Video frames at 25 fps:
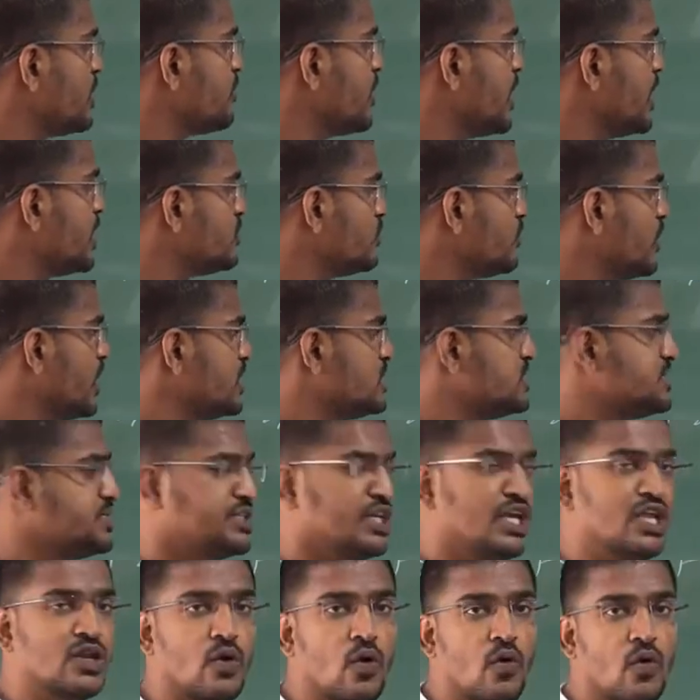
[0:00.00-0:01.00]
by 2 and
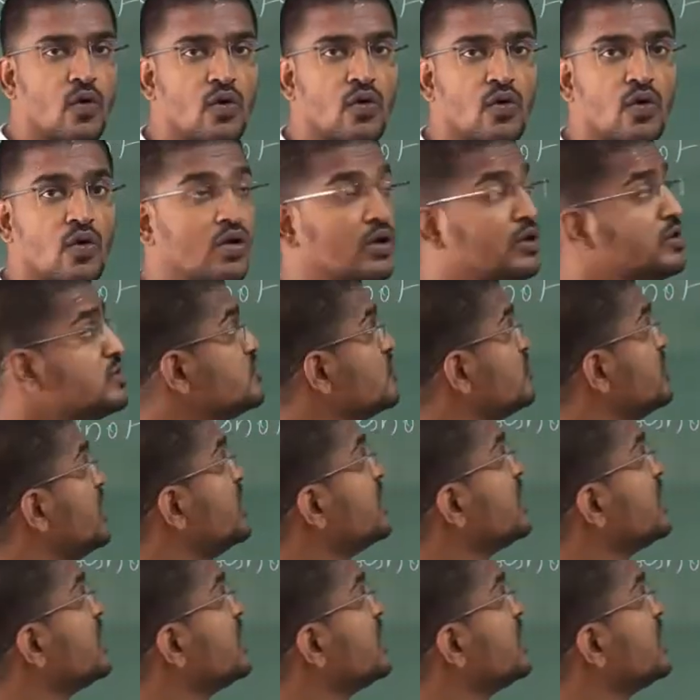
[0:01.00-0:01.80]
0. So that